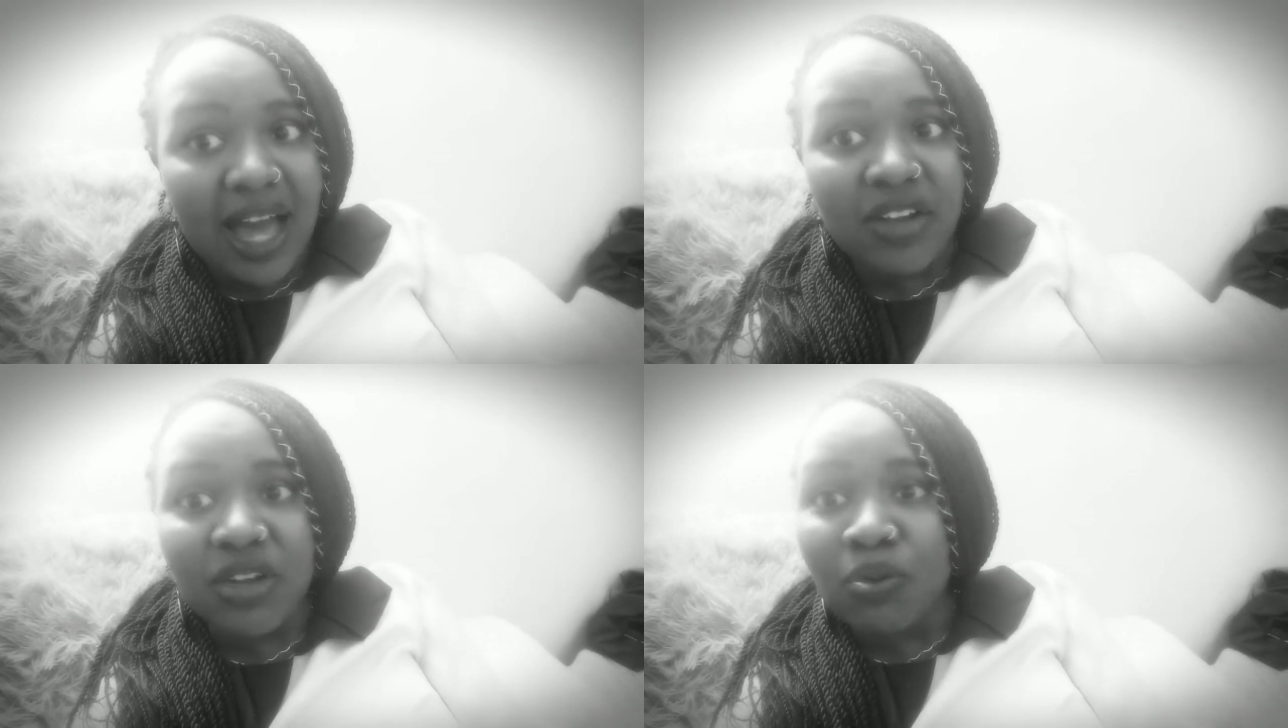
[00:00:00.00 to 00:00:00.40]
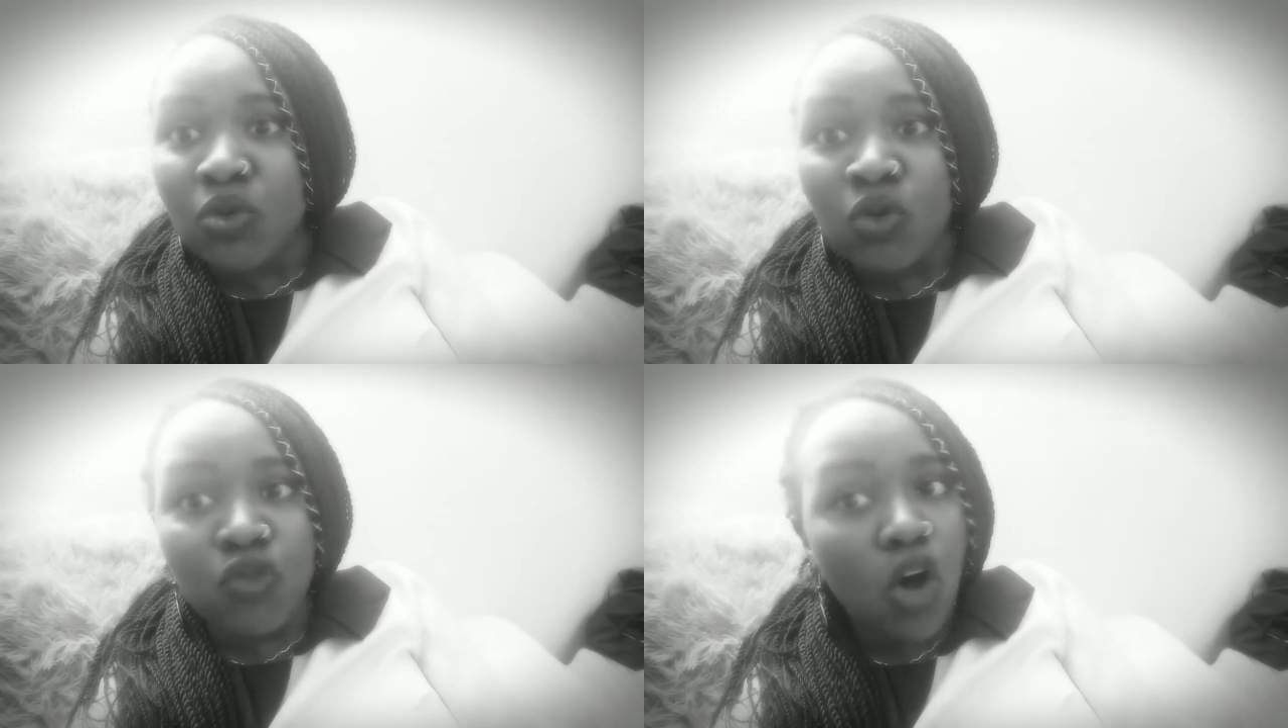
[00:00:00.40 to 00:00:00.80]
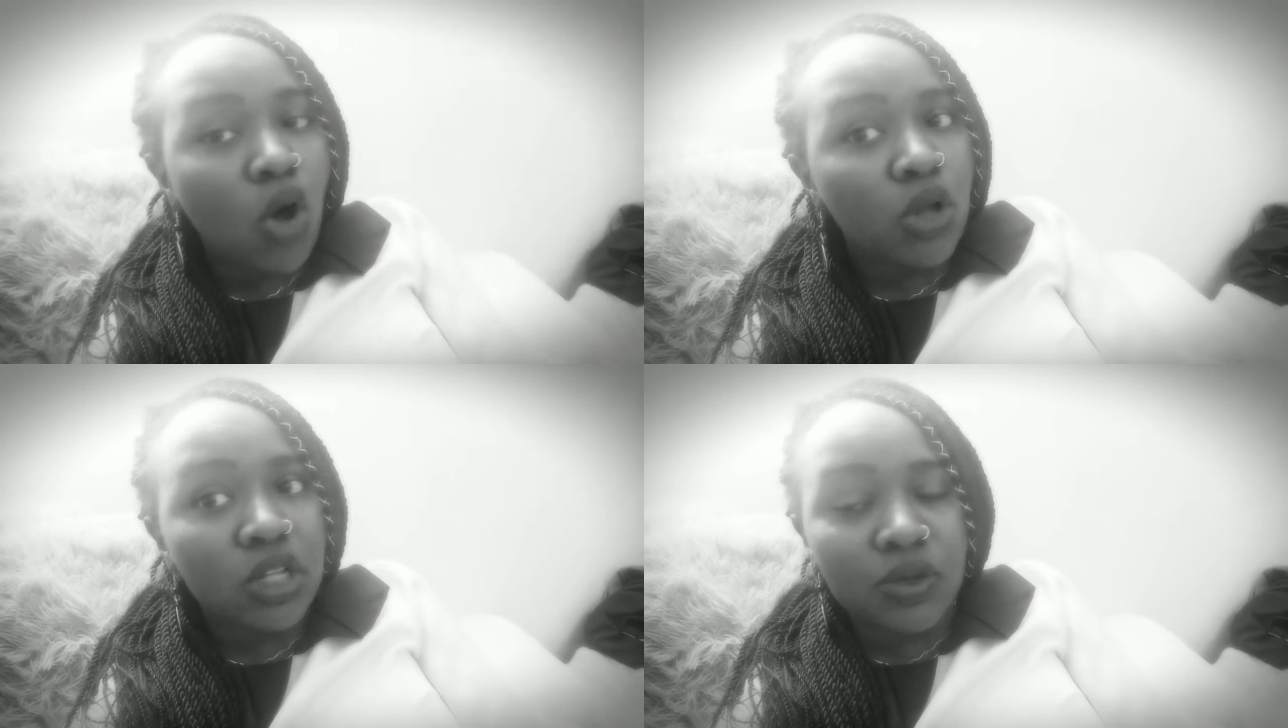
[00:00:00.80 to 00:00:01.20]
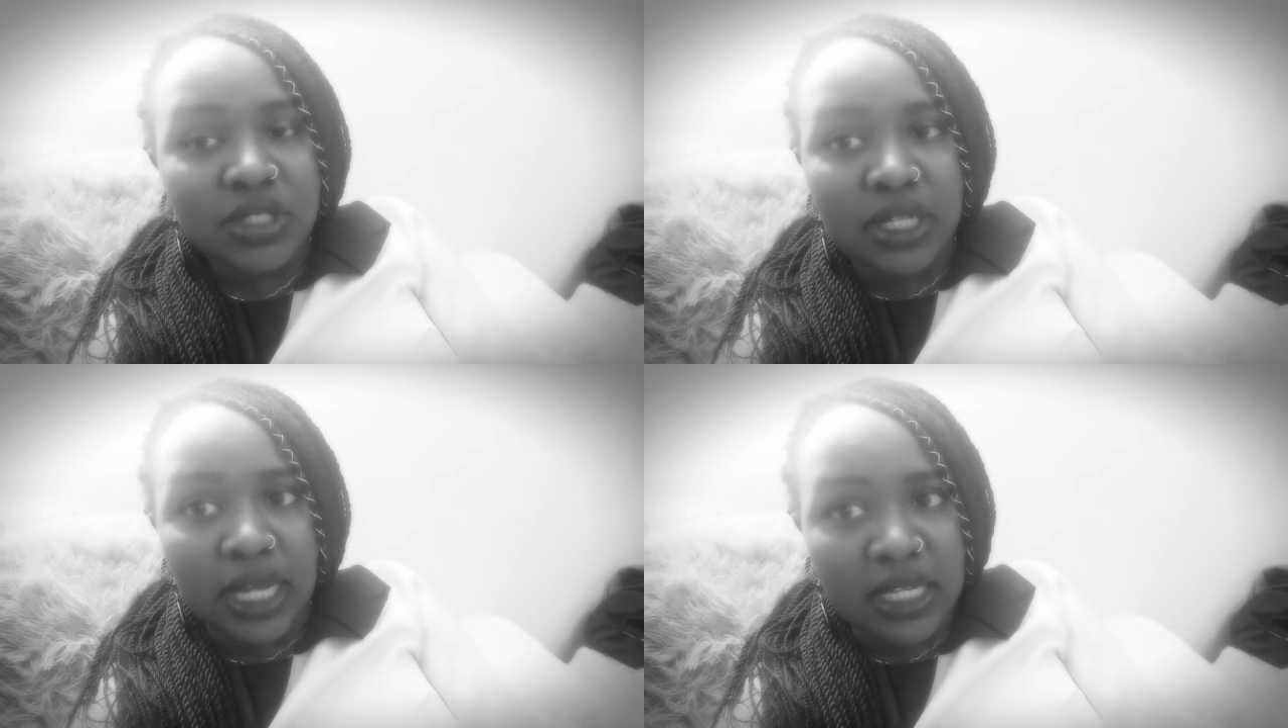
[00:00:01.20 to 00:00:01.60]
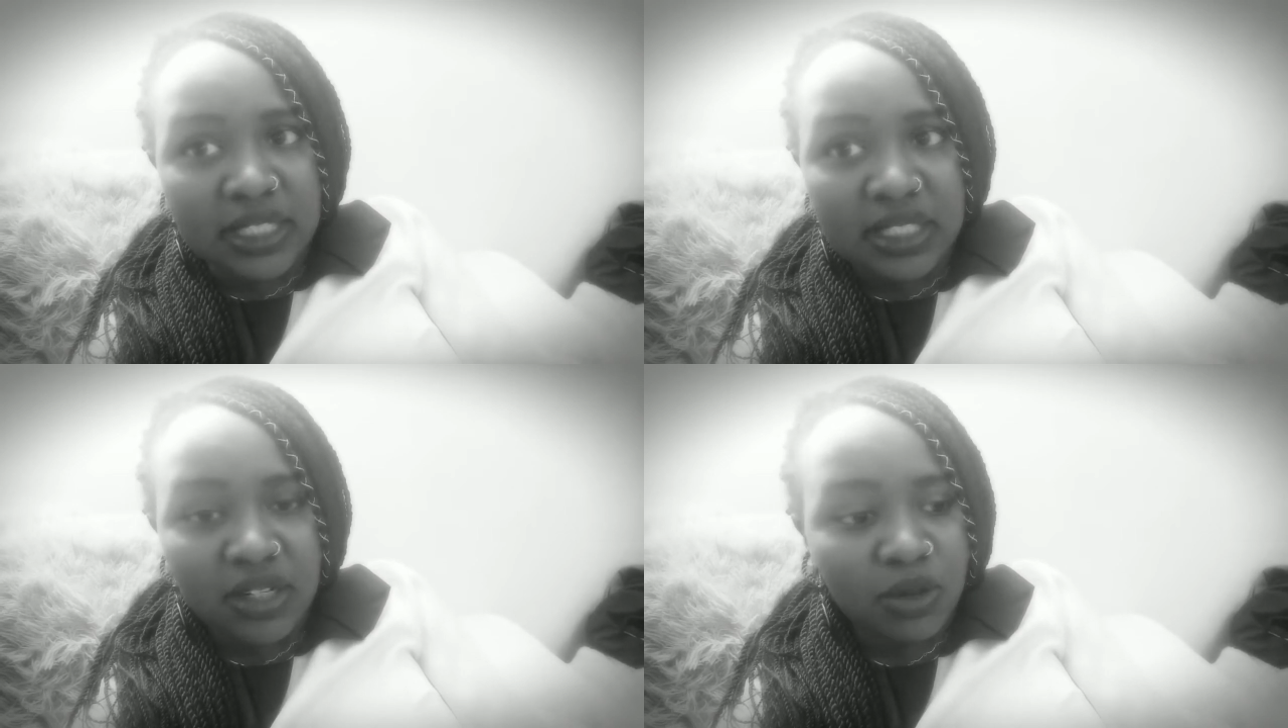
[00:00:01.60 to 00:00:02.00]
remove all those layers,
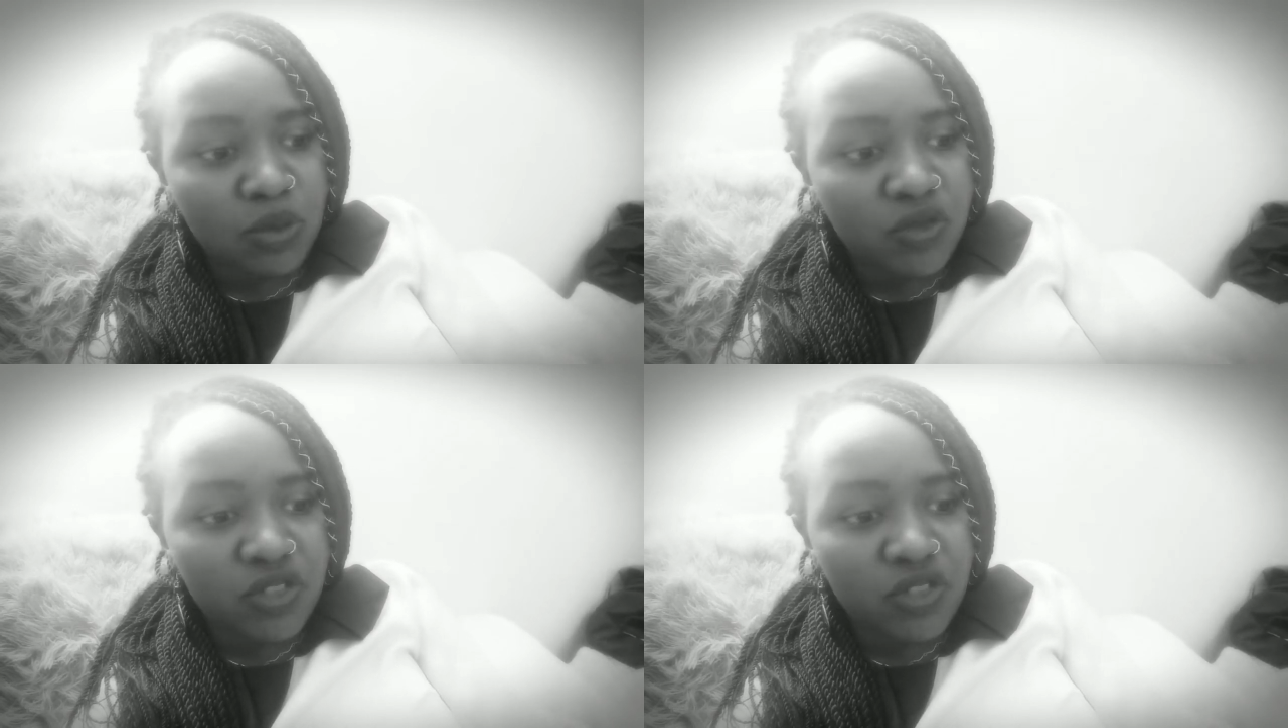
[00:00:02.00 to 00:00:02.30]
remove